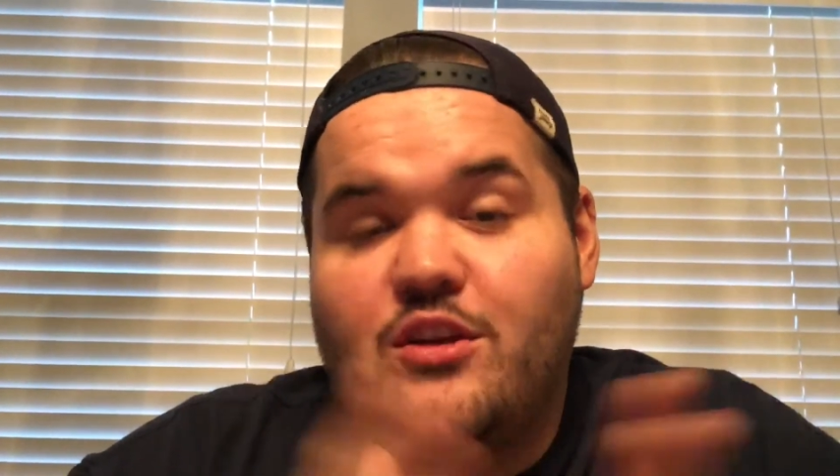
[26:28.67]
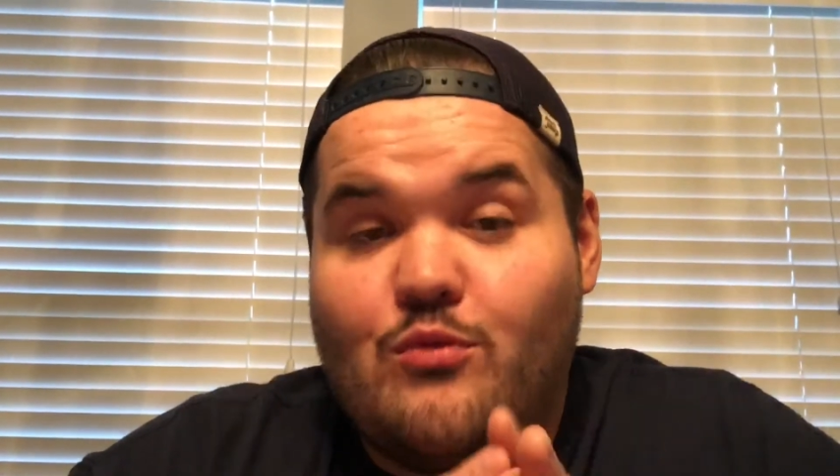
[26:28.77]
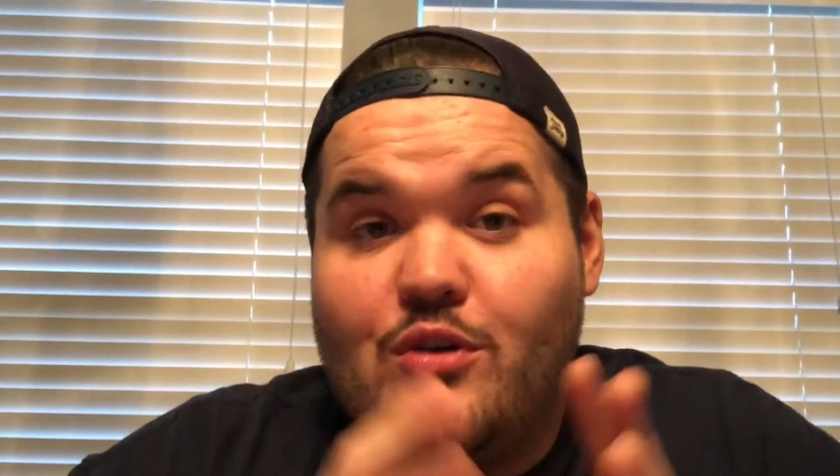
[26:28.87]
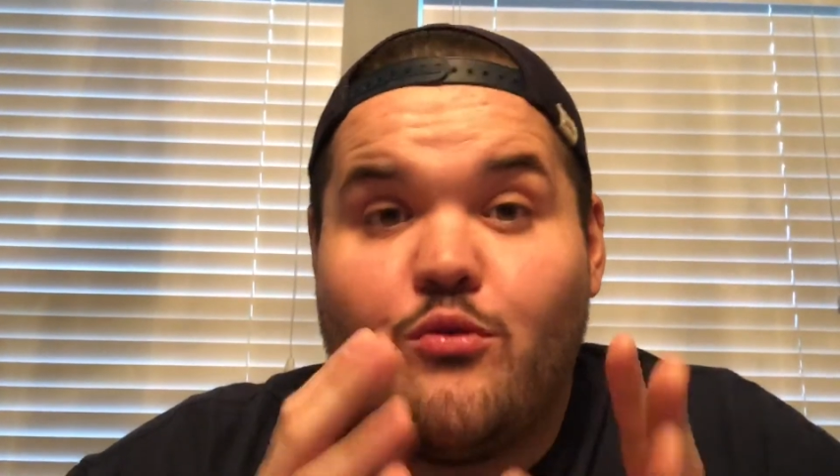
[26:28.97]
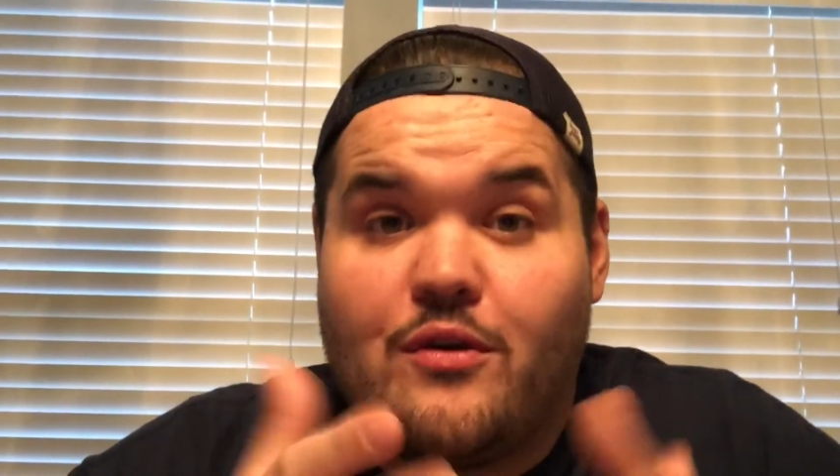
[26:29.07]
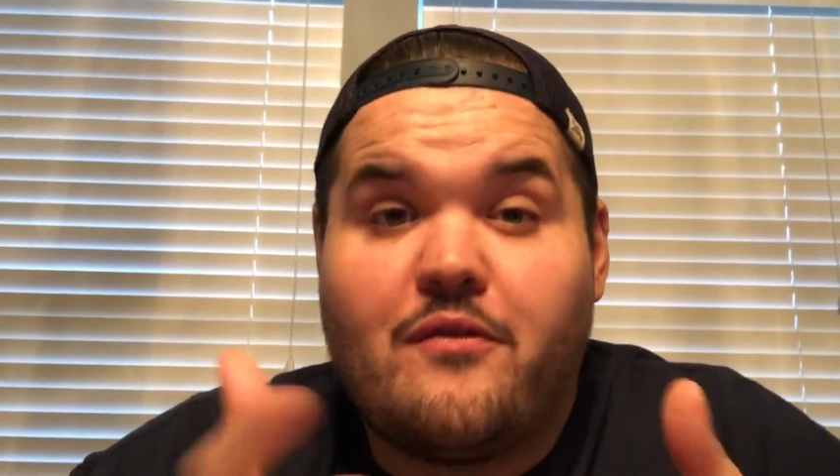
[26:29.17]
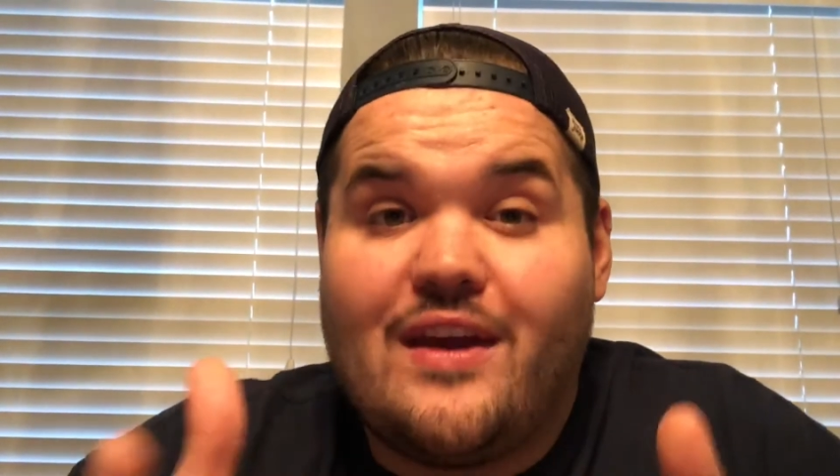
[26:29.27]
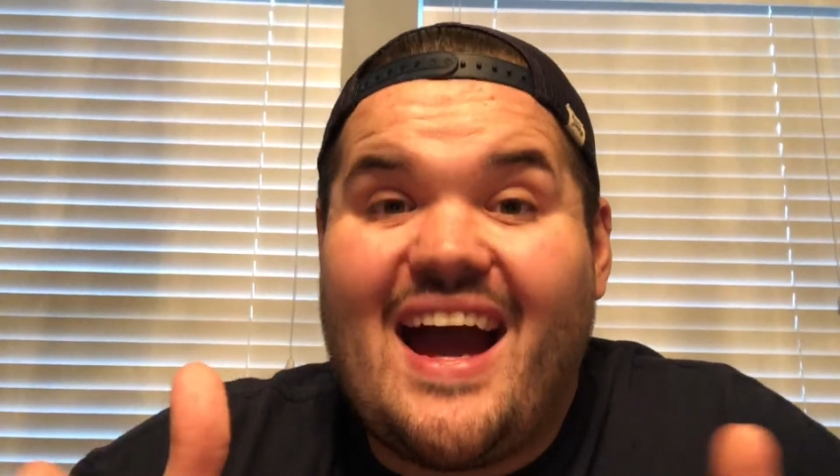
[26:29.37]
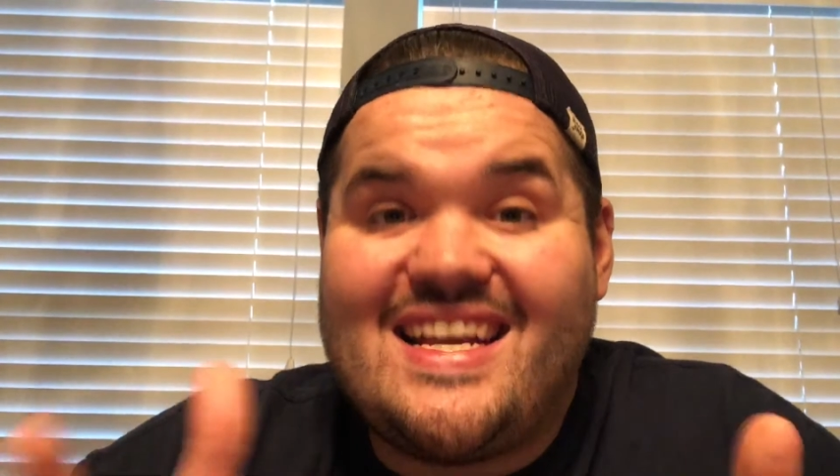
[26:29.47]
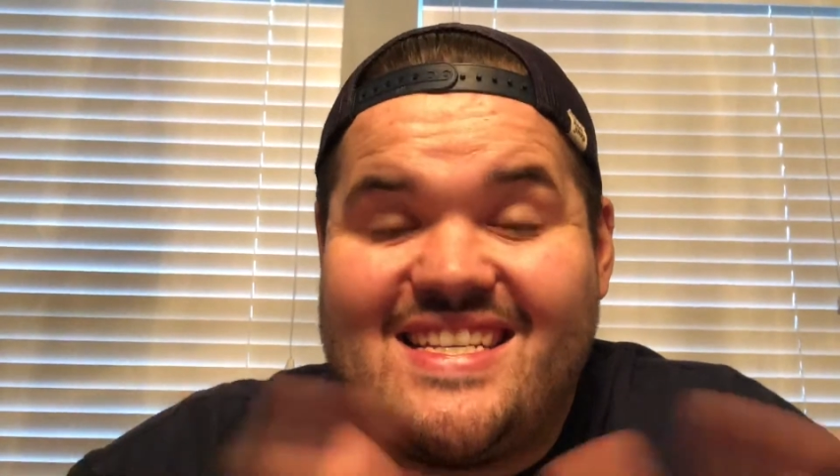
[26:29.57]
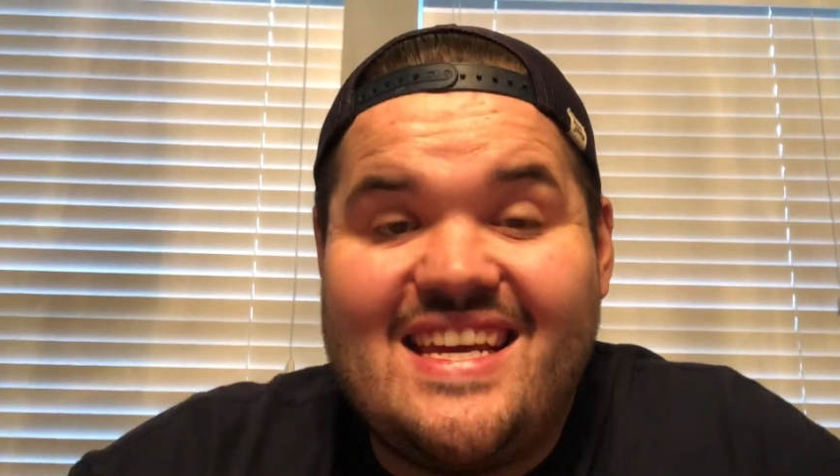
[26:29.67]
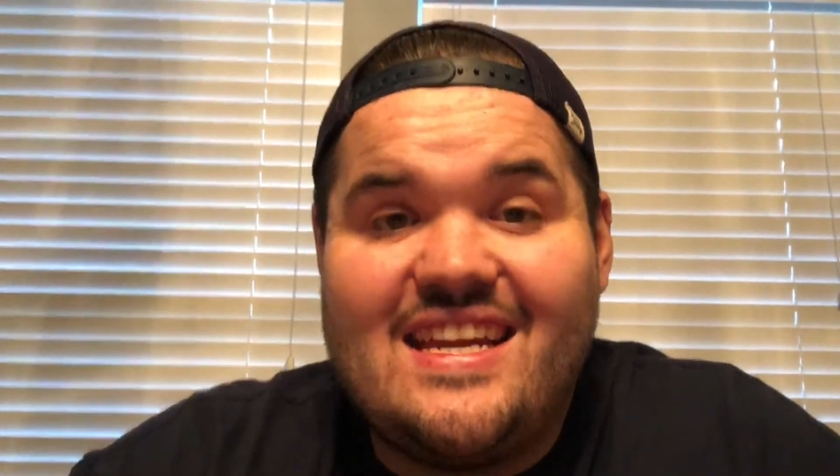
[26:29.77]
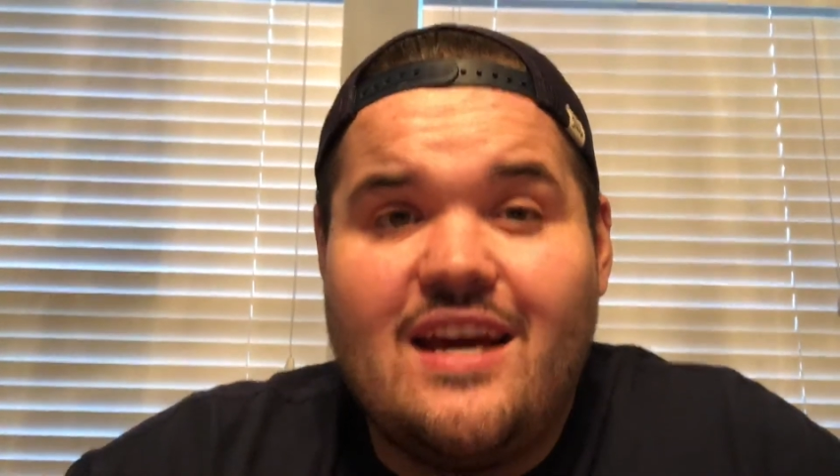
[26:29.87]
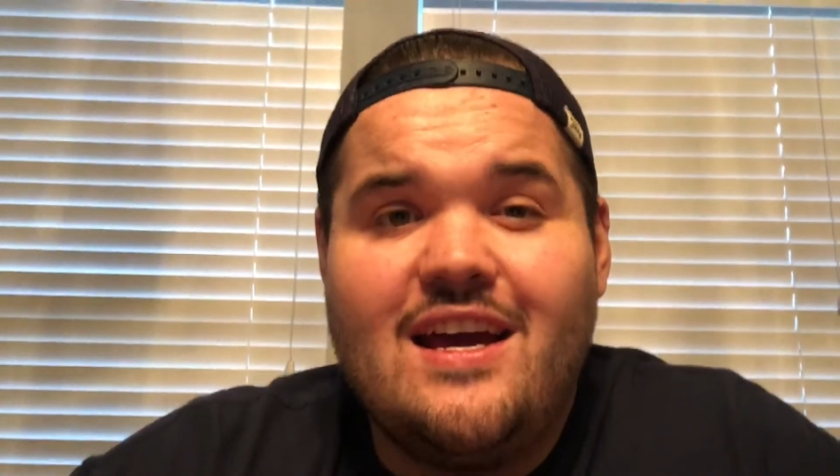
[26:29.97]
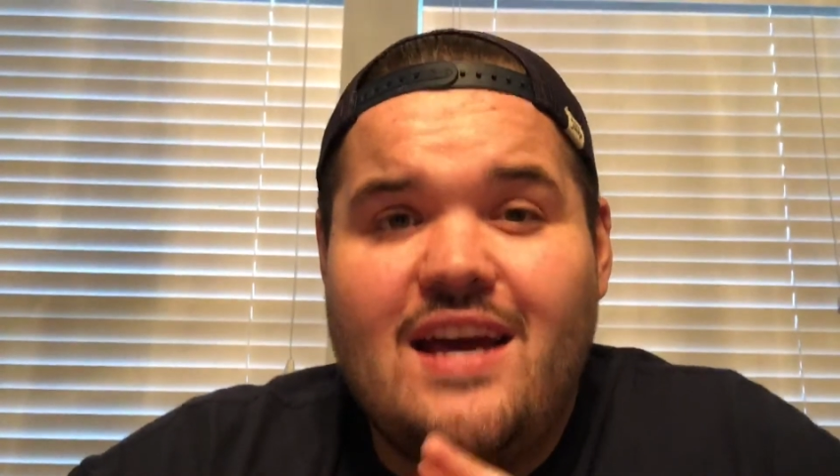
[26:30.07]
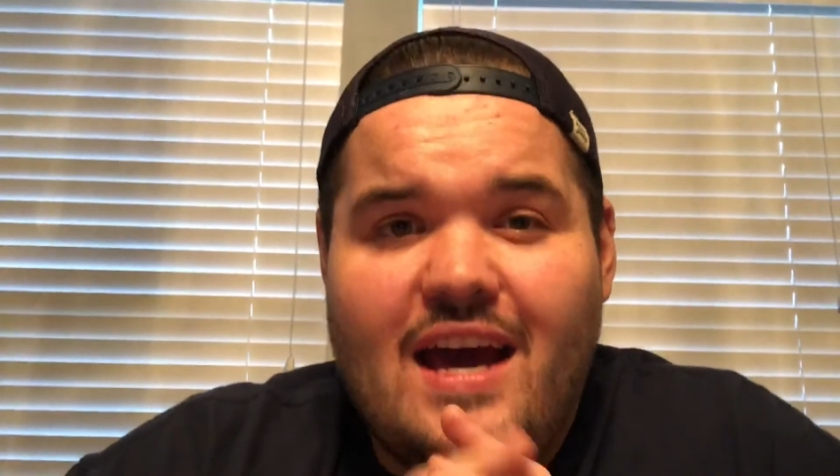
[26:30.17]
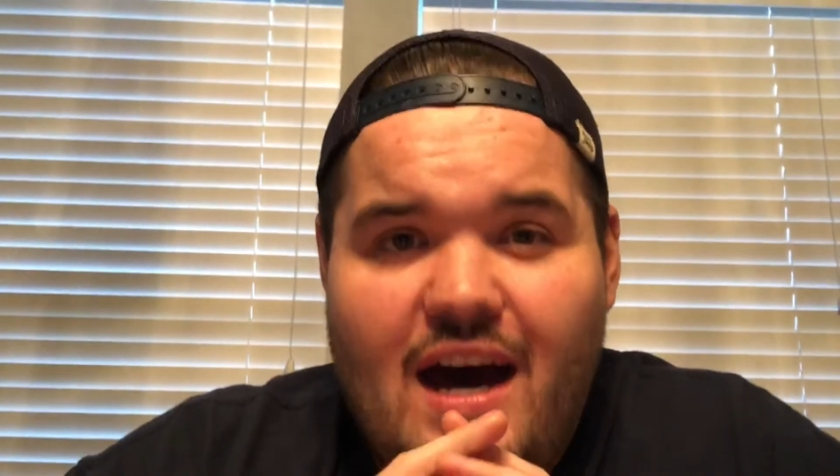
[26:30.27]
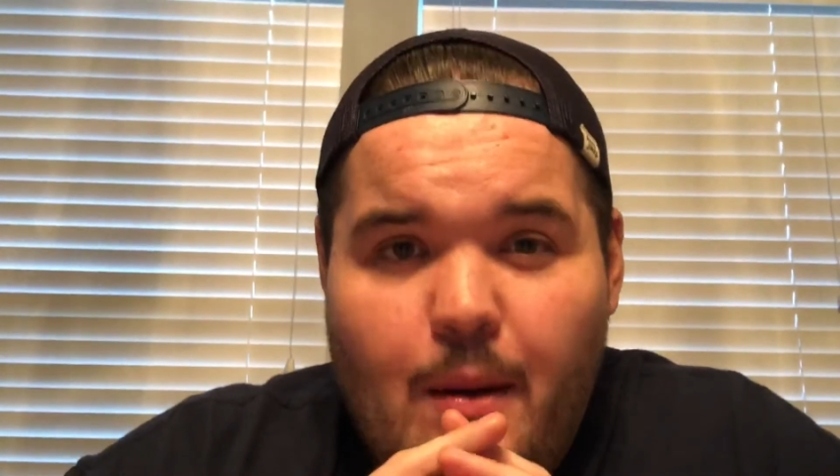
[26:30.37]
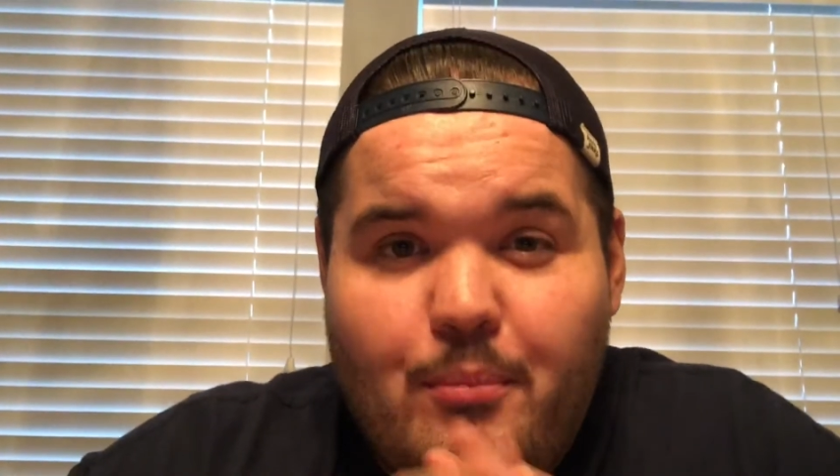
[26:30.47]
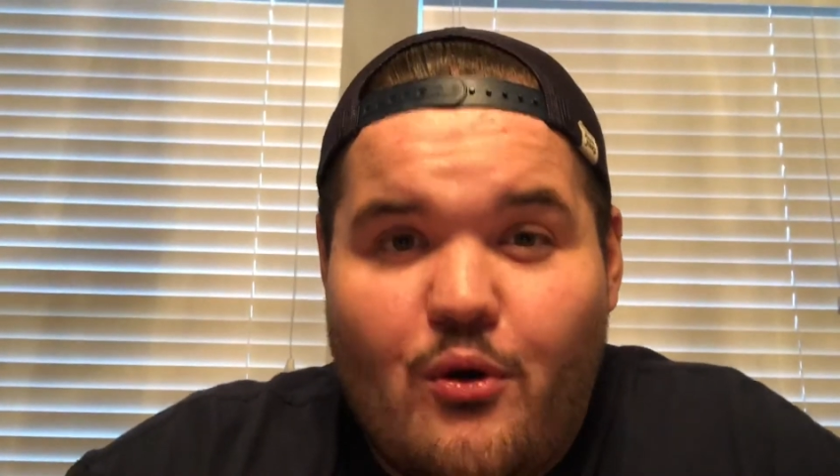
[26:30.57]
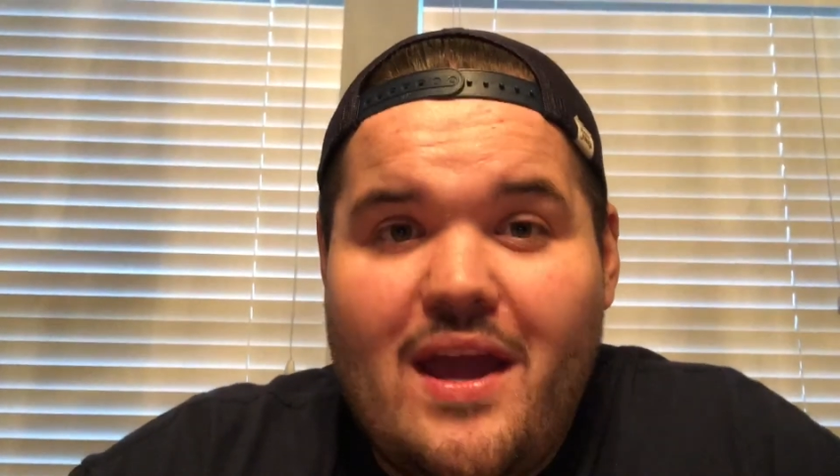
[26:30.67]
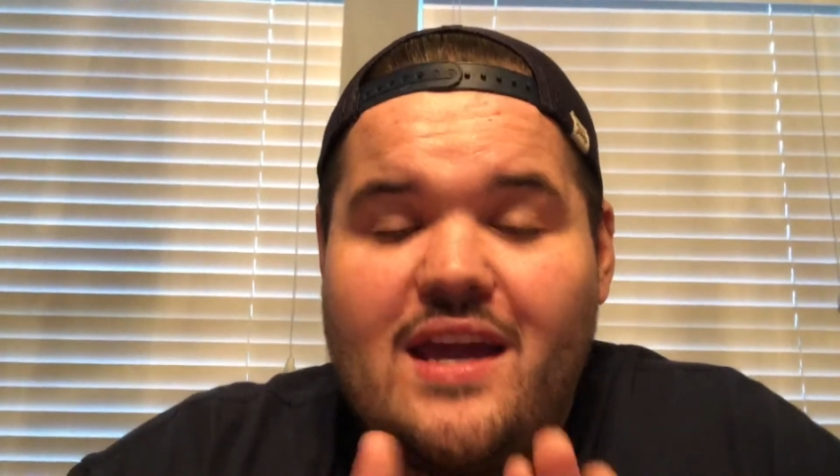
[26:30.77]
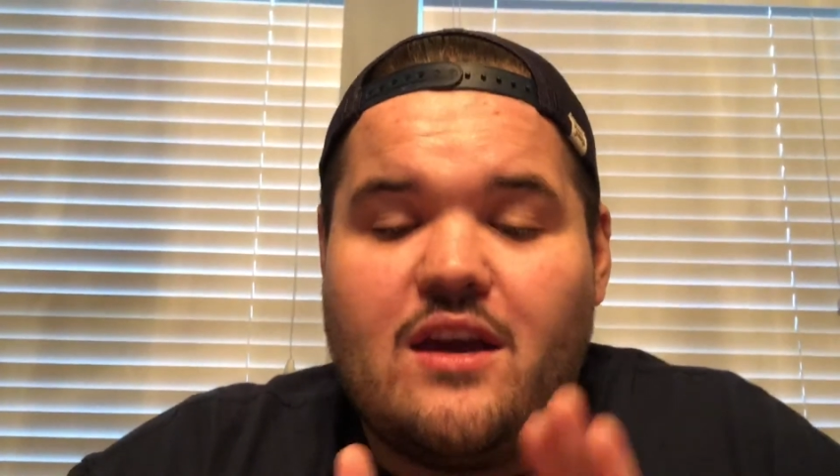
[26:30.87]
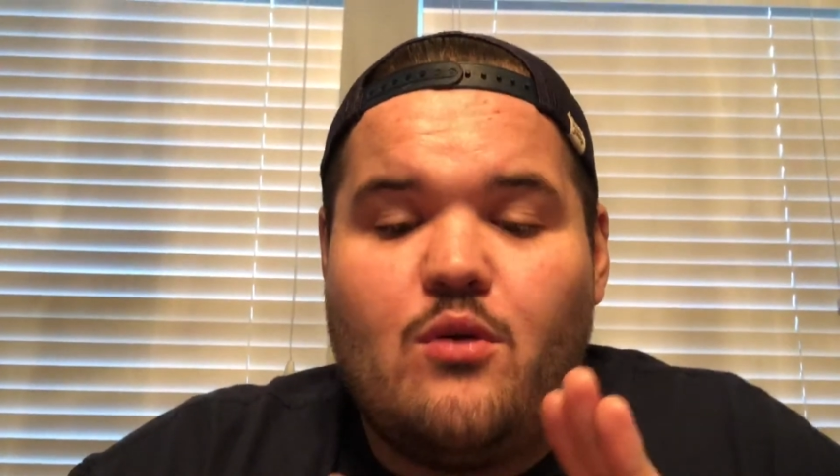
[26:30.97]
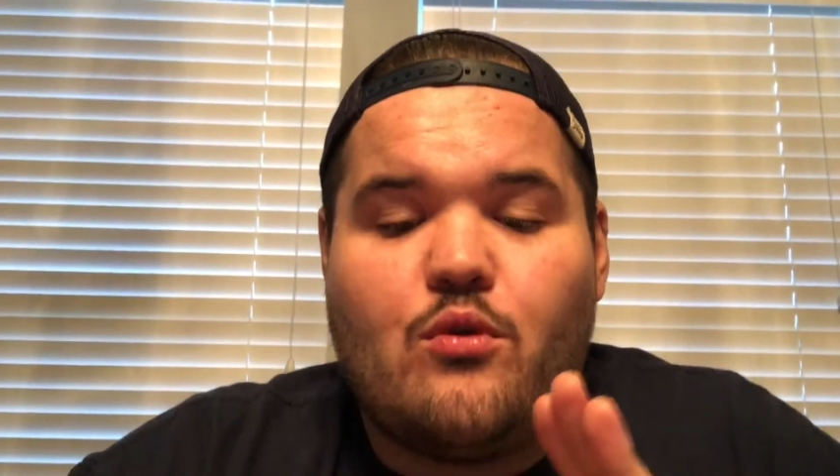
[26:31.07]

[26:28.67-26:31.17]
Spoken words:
If you guys need a break,